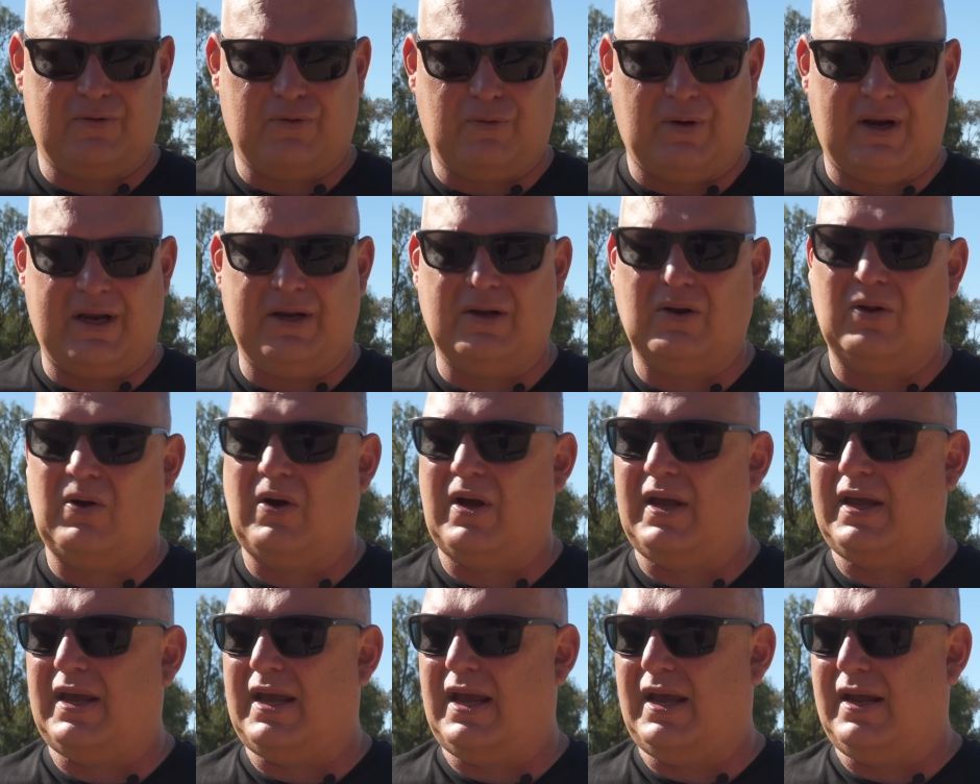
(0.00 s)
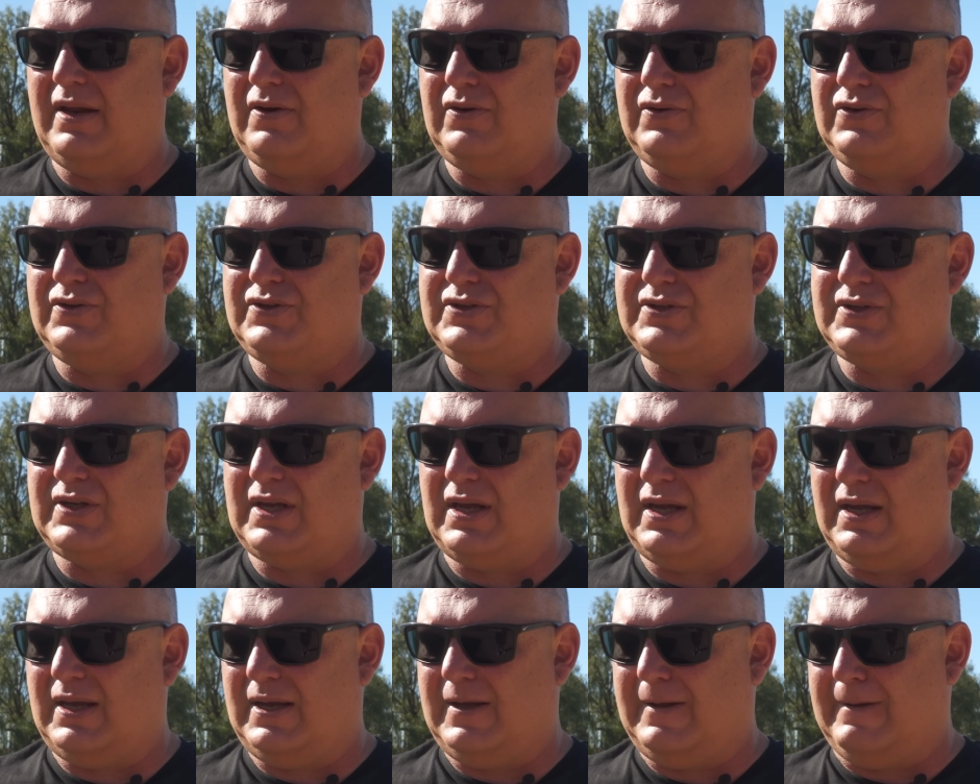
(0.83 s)
Green Light and
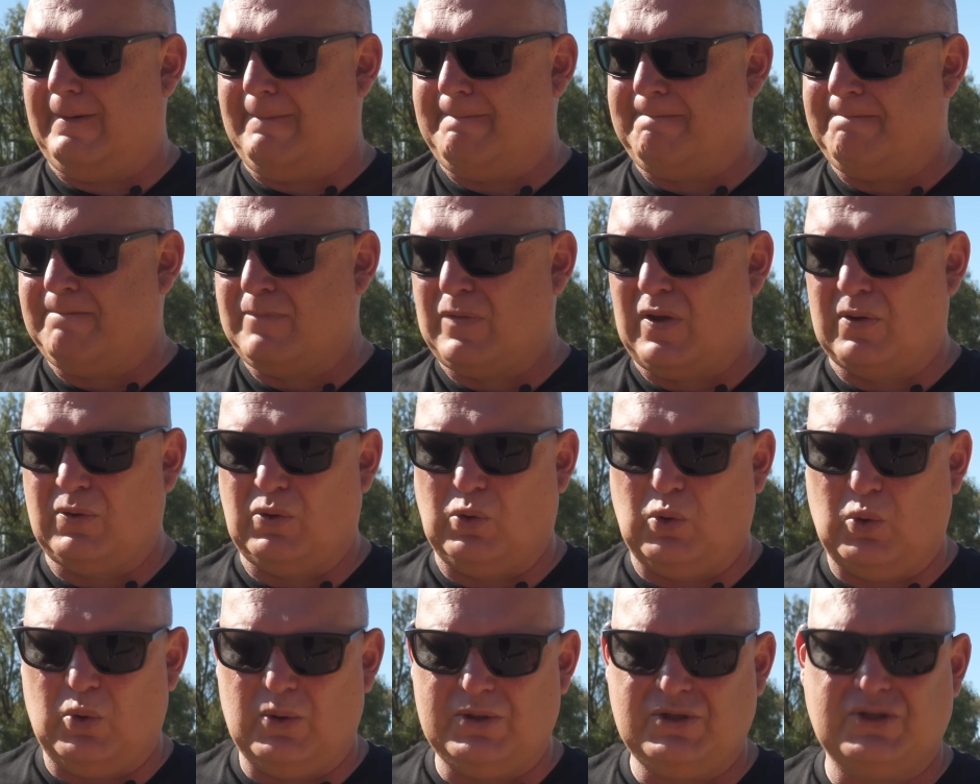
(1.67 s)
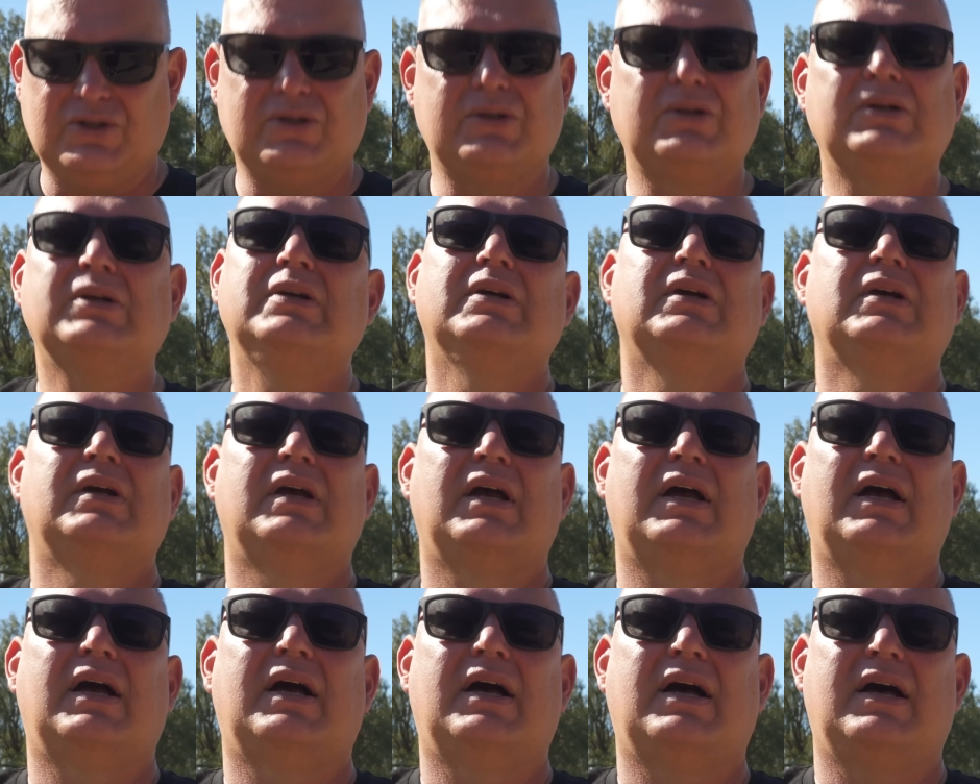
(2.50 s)
Launch,
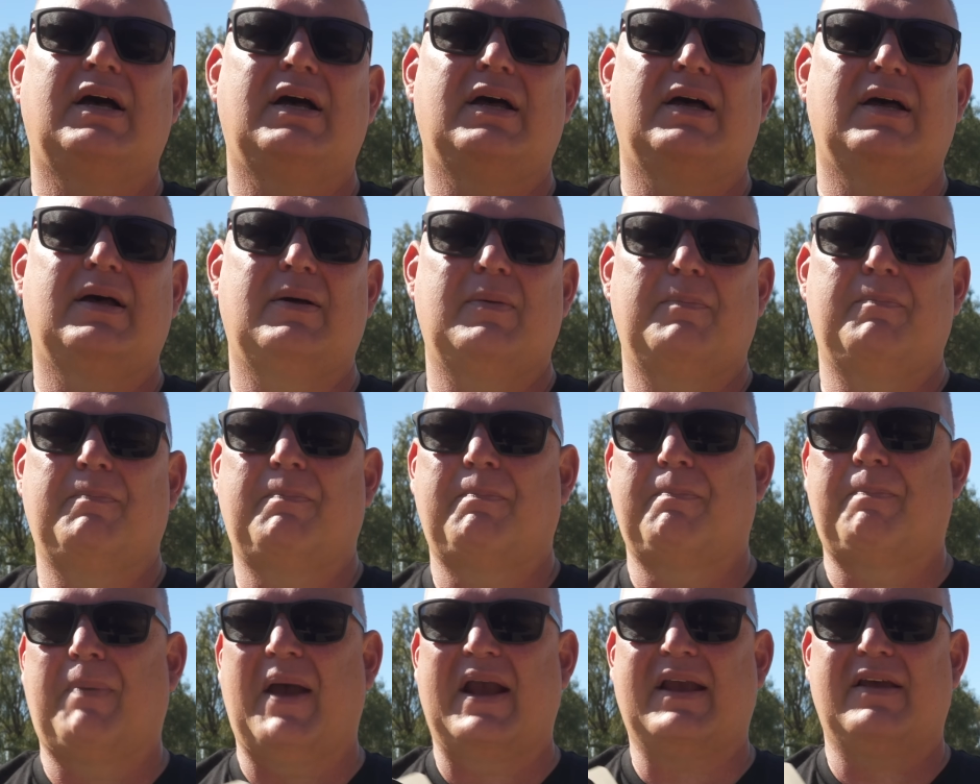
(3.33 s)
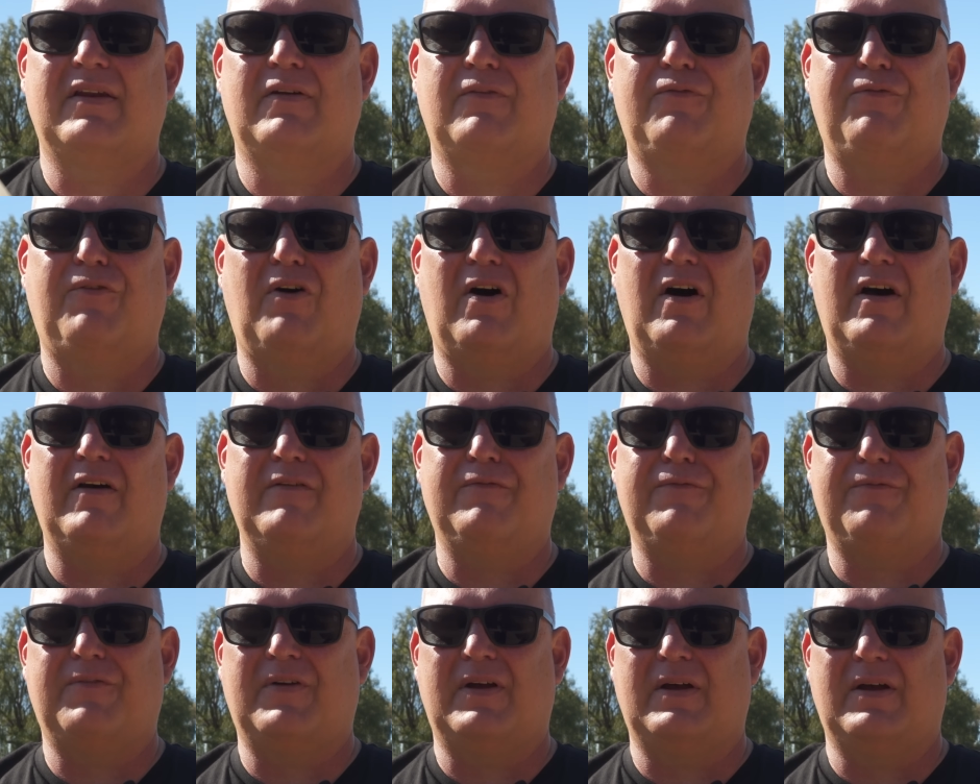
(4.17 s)
back in a
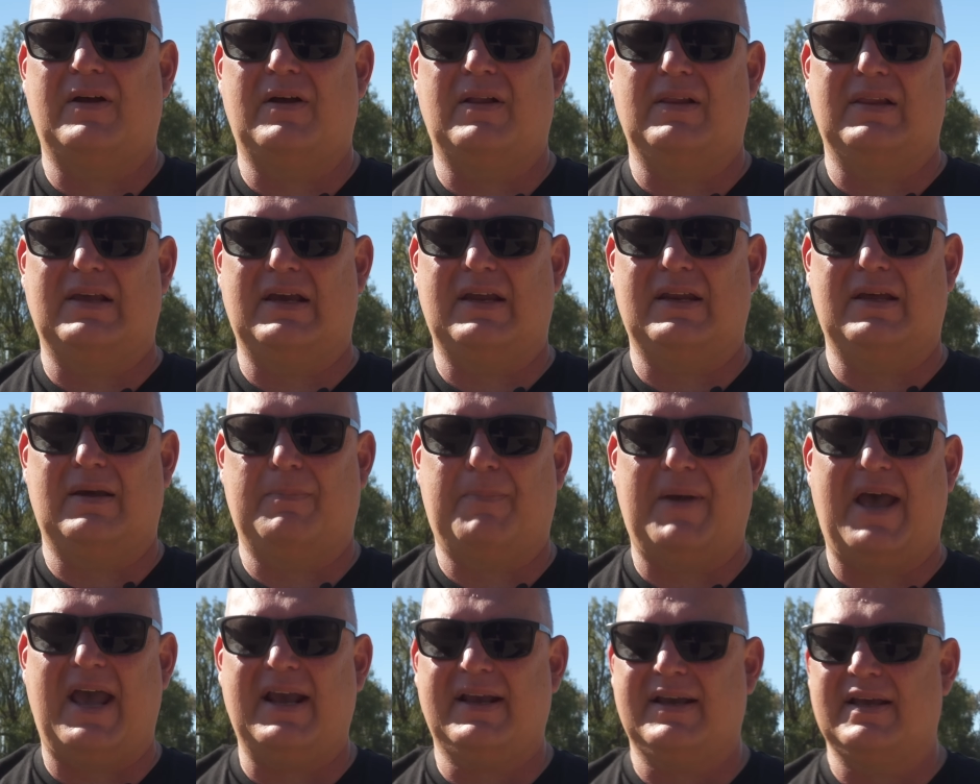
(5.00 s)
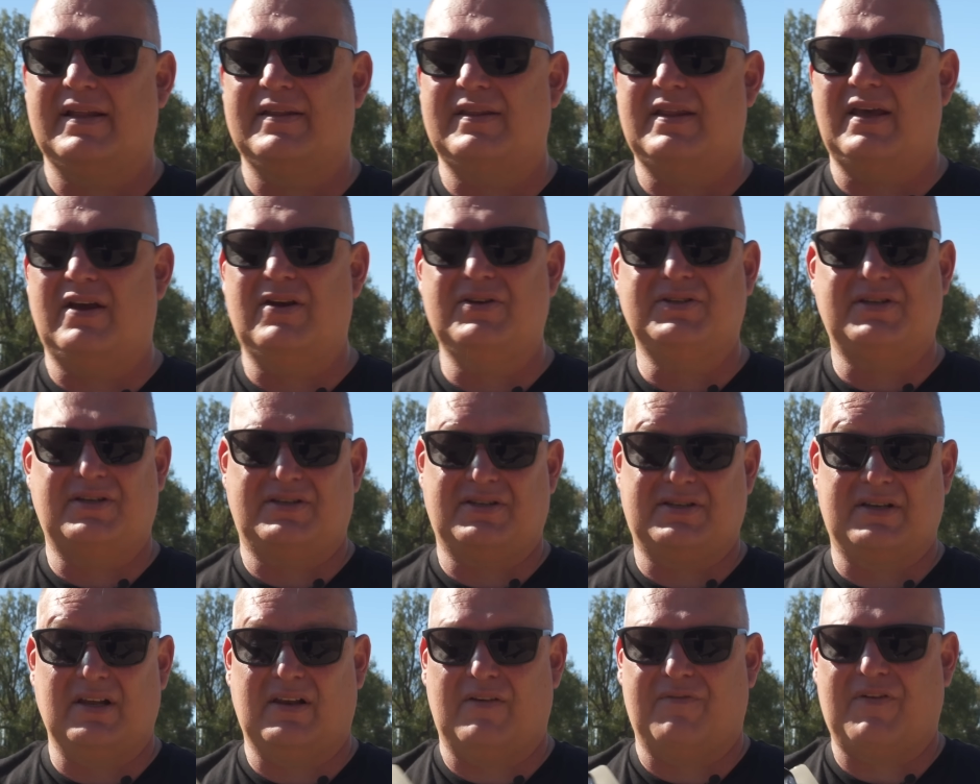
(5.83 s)
5 litre pack, and those are
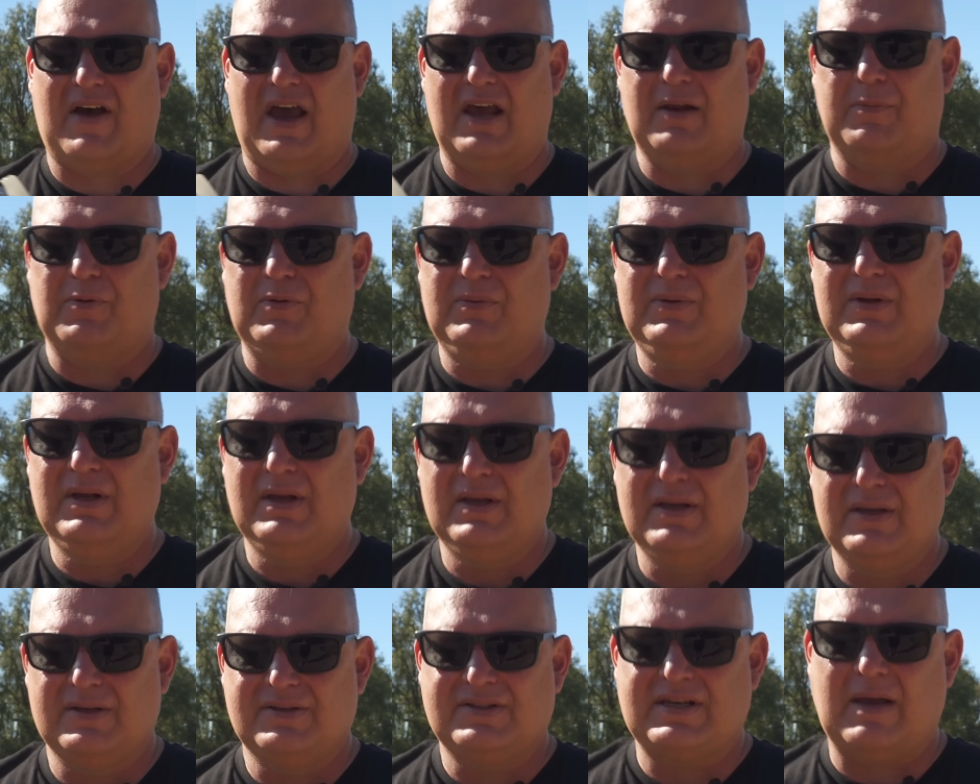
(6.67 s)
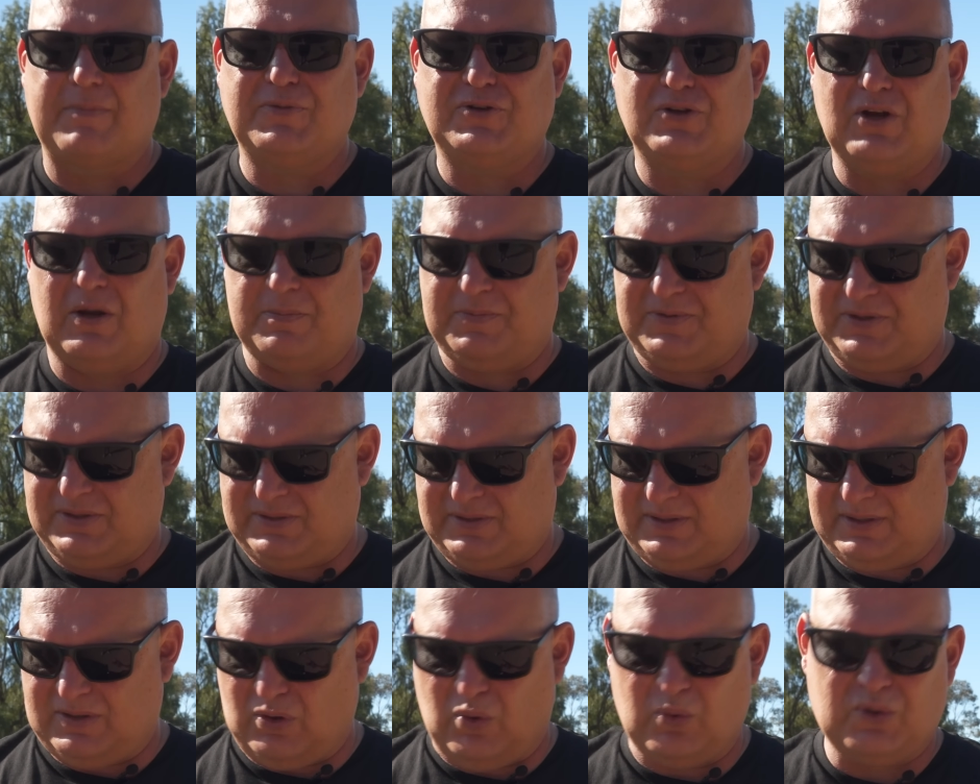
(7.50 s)
still available. Some
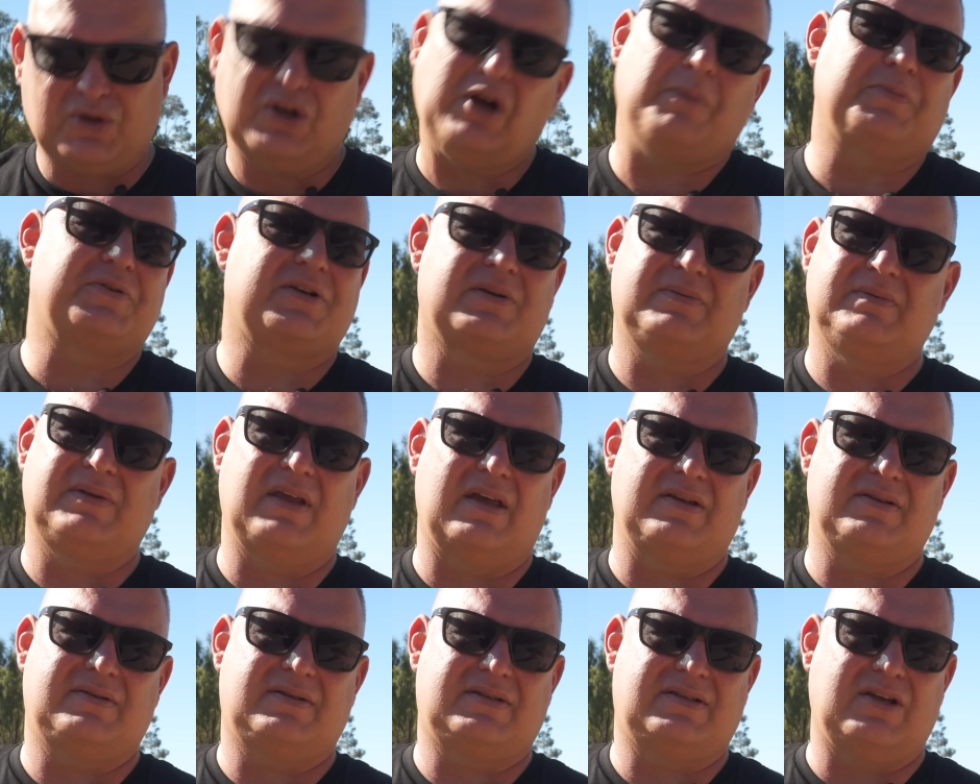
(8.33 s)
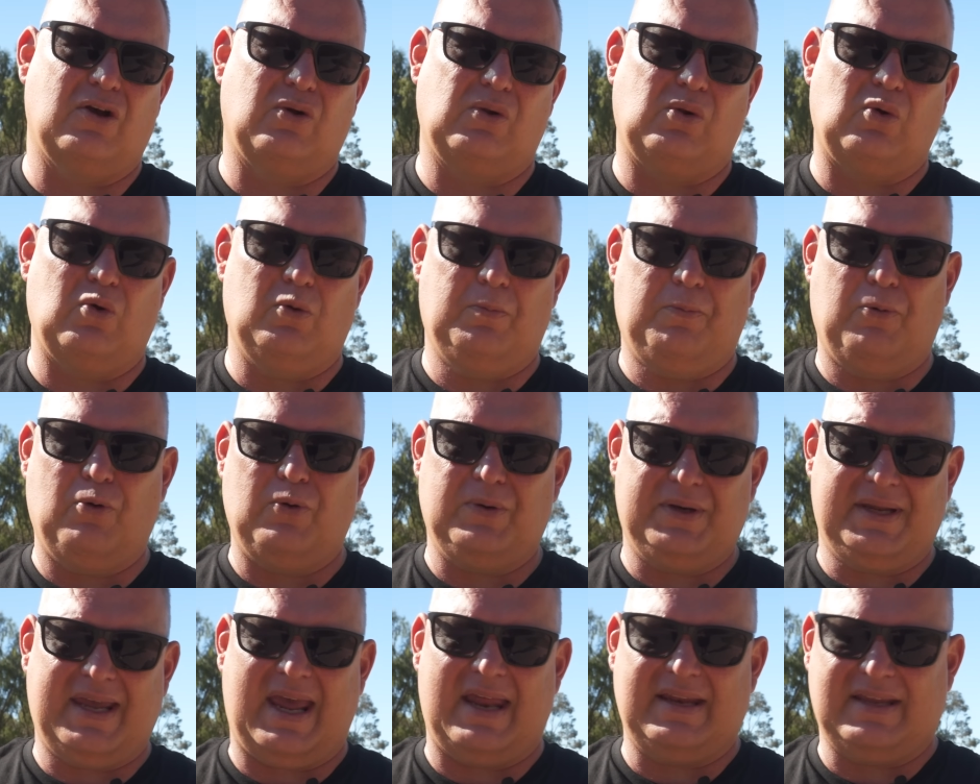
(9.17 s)
shops, all shops that sell
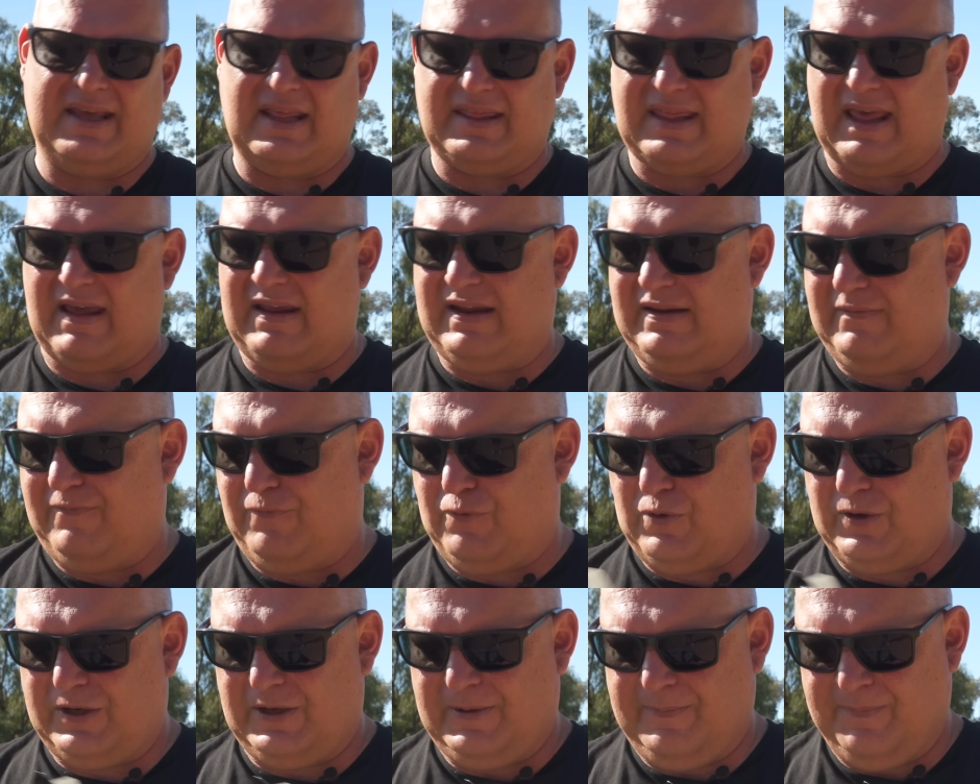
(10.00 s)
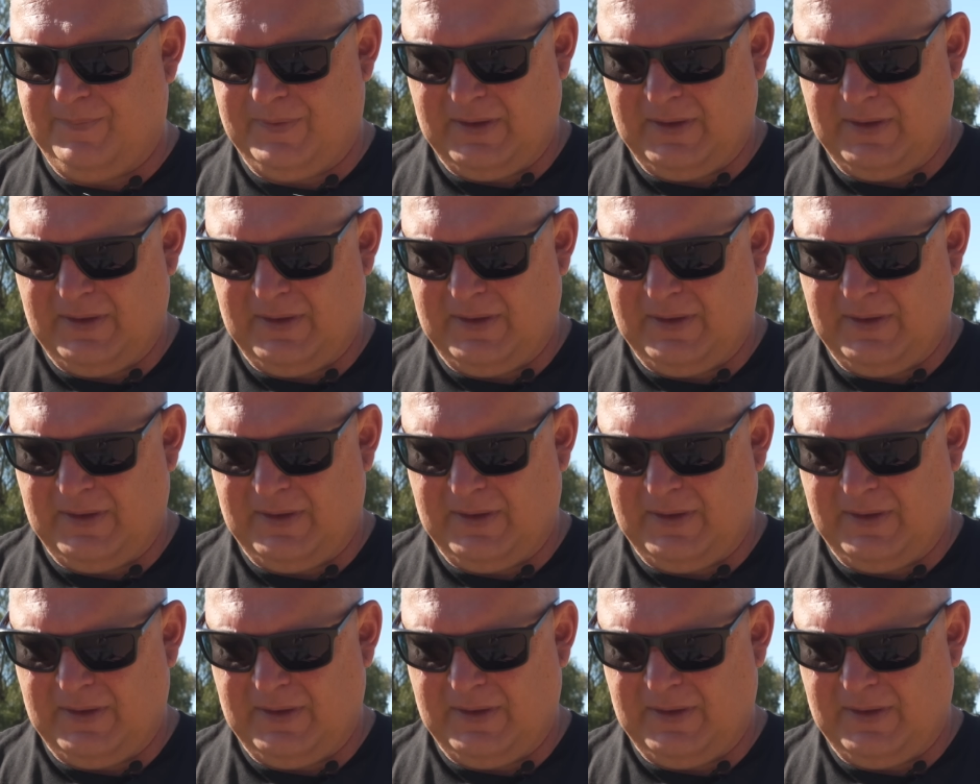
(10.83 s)
Lawnporn can get that in for you.